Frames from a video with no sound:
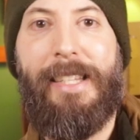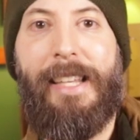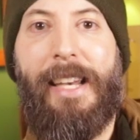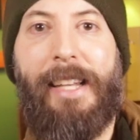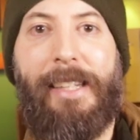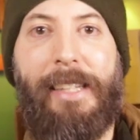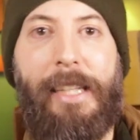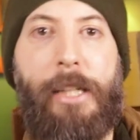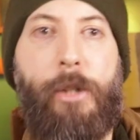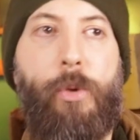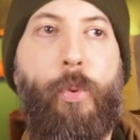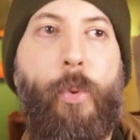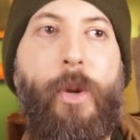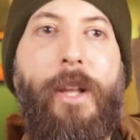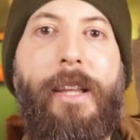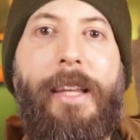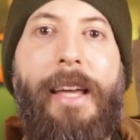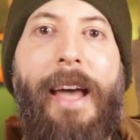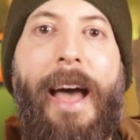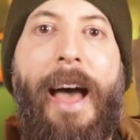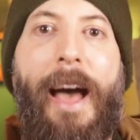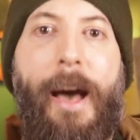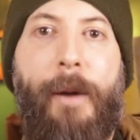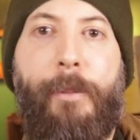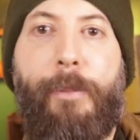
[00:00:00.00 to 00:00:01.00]
that it really
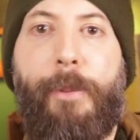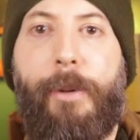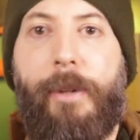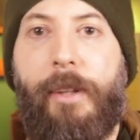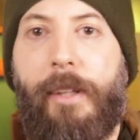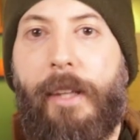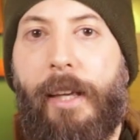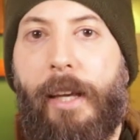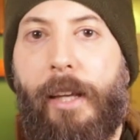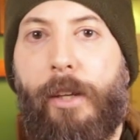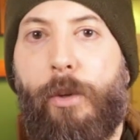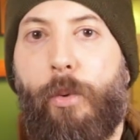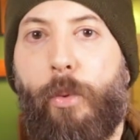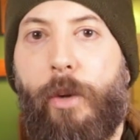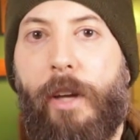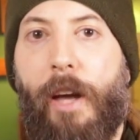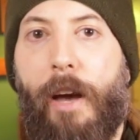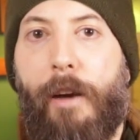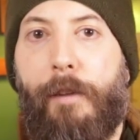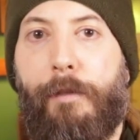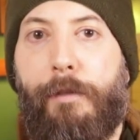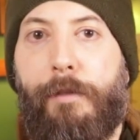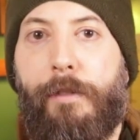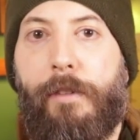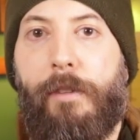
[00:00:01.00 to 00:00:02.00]
happened and we
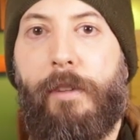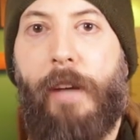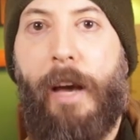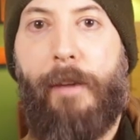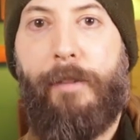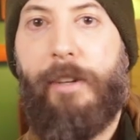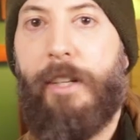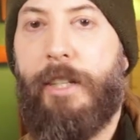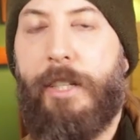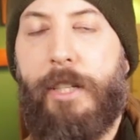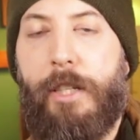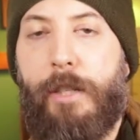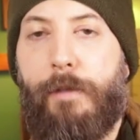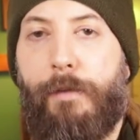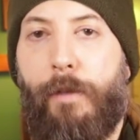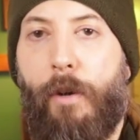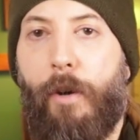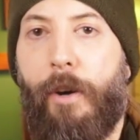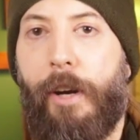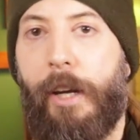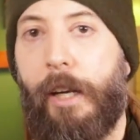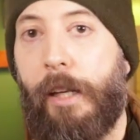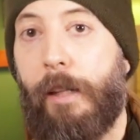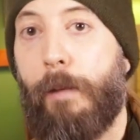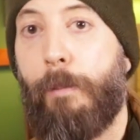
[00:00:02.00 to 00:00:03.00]
have evidences
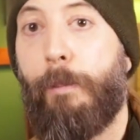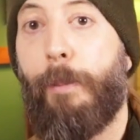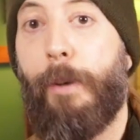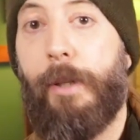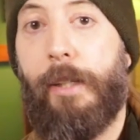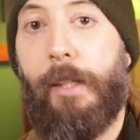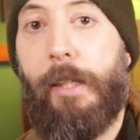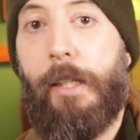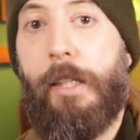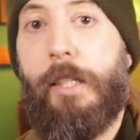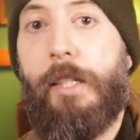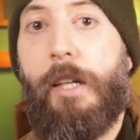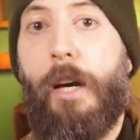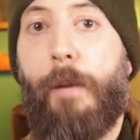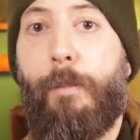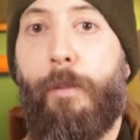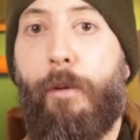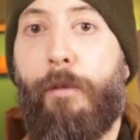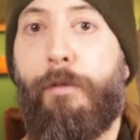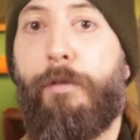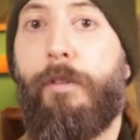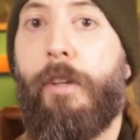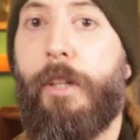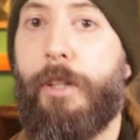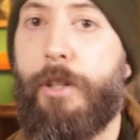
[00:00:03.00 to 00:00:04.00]
for it, but a type
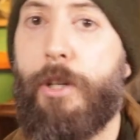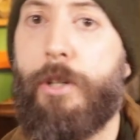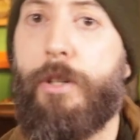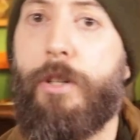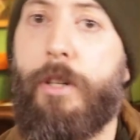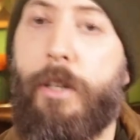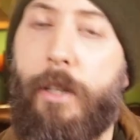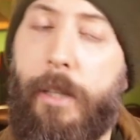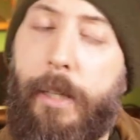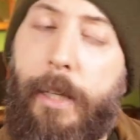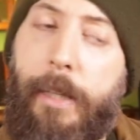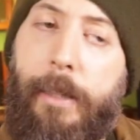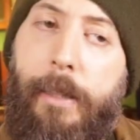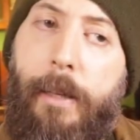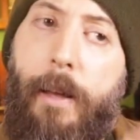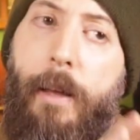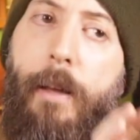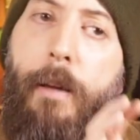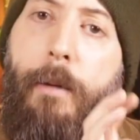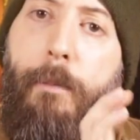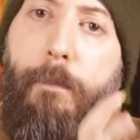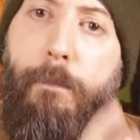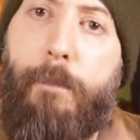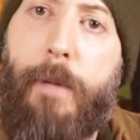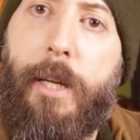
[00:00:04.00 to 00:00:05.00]
of literature that
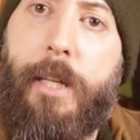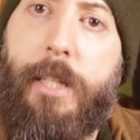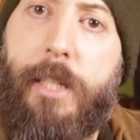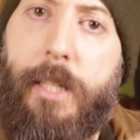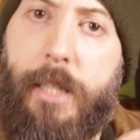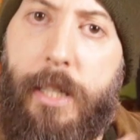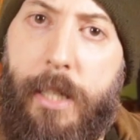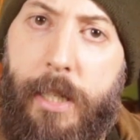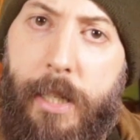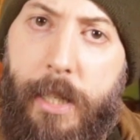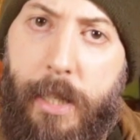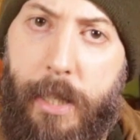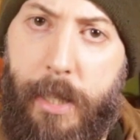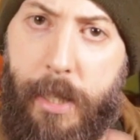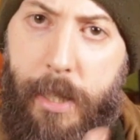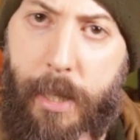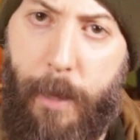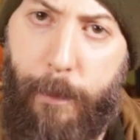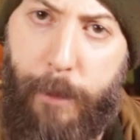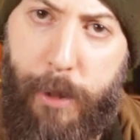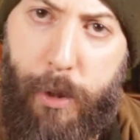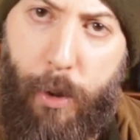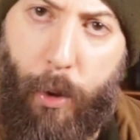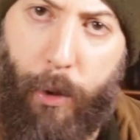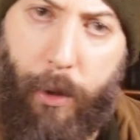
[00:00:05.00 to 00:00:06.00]
mixes
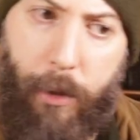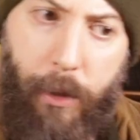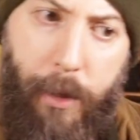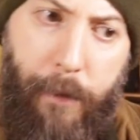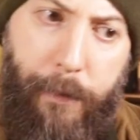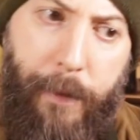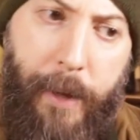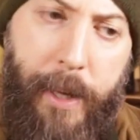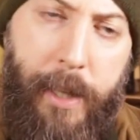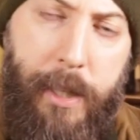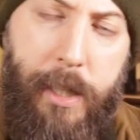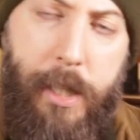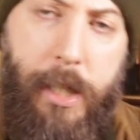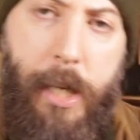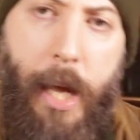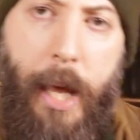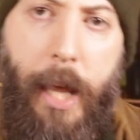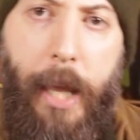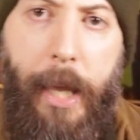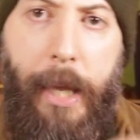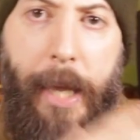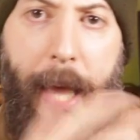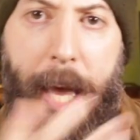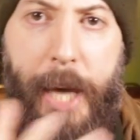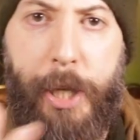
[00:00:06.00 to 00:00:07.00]
some historical events,
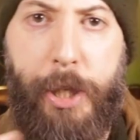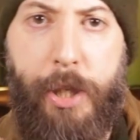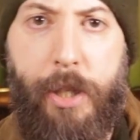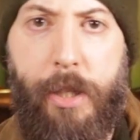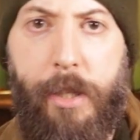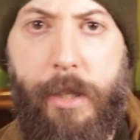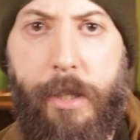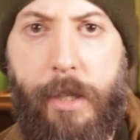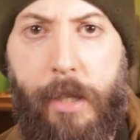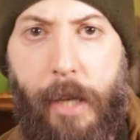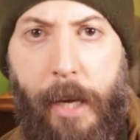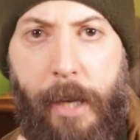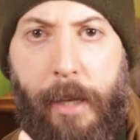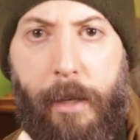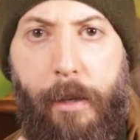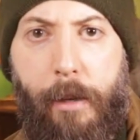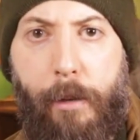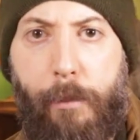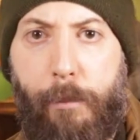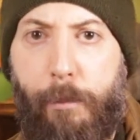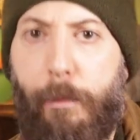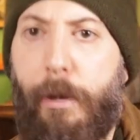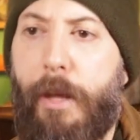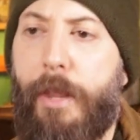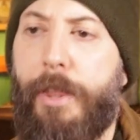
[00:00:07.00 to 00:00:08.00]
legends, and
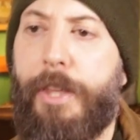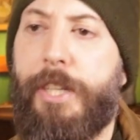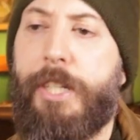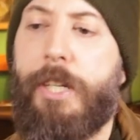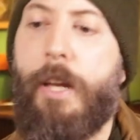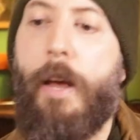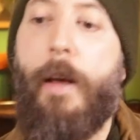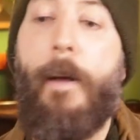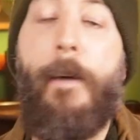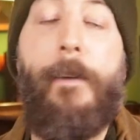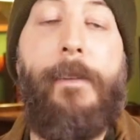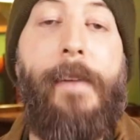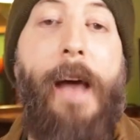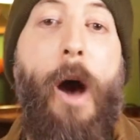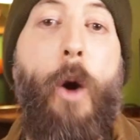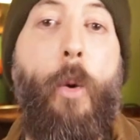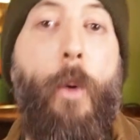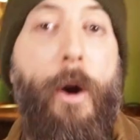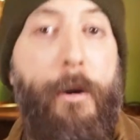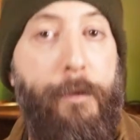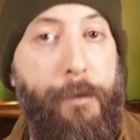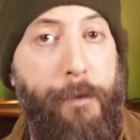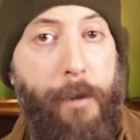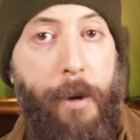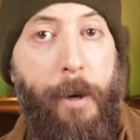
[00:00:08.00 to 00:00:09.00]
myths.
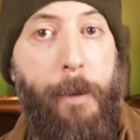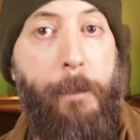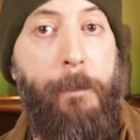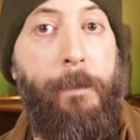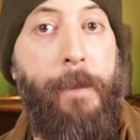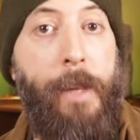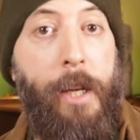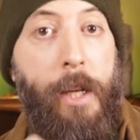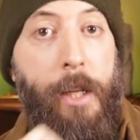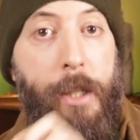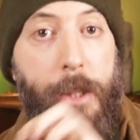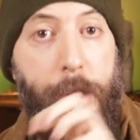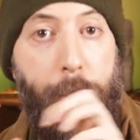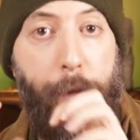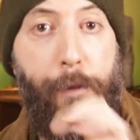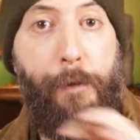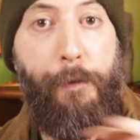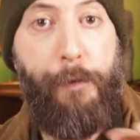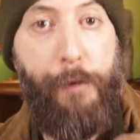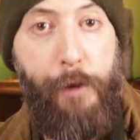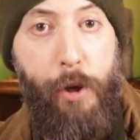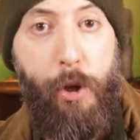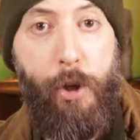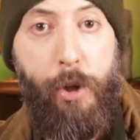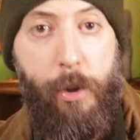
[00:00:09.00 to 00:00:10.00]
However, the
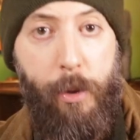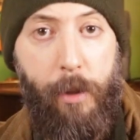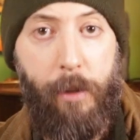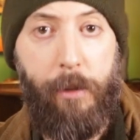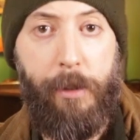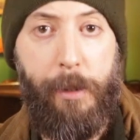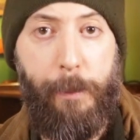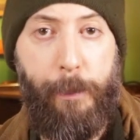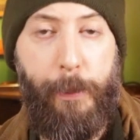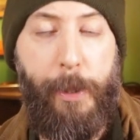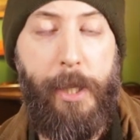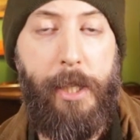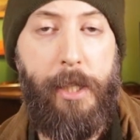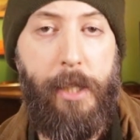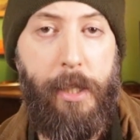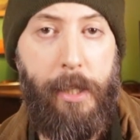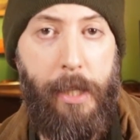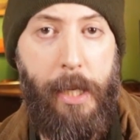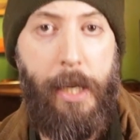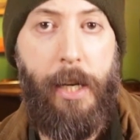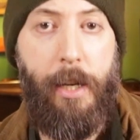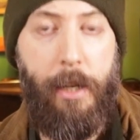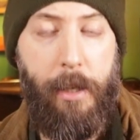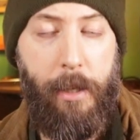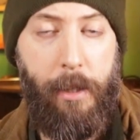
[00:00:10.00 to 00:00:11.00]
funeral depicted
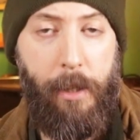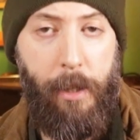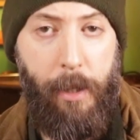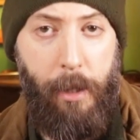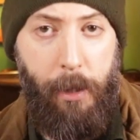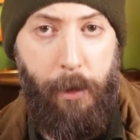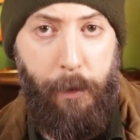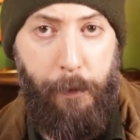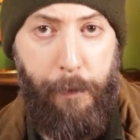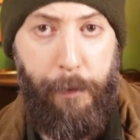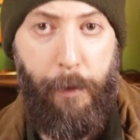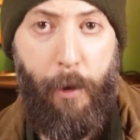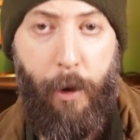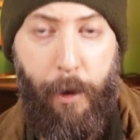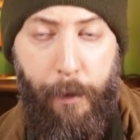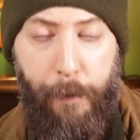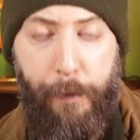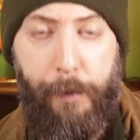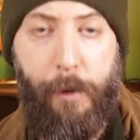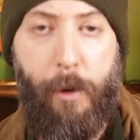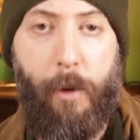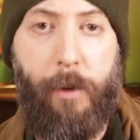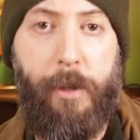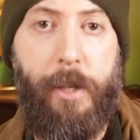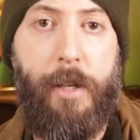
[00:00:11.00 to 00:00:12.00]
here for
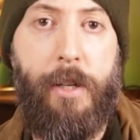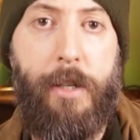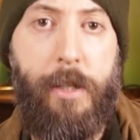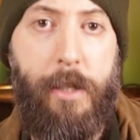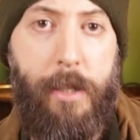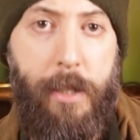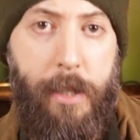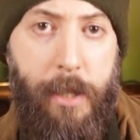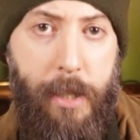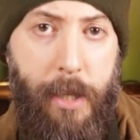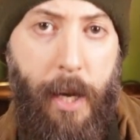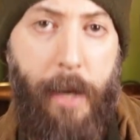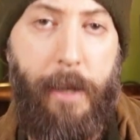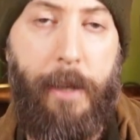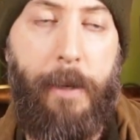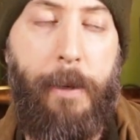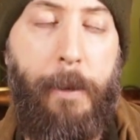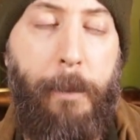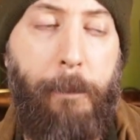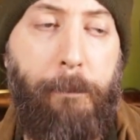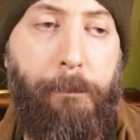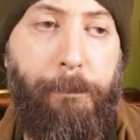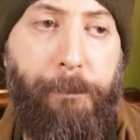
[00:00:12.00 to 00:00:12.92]
Fjolnir's son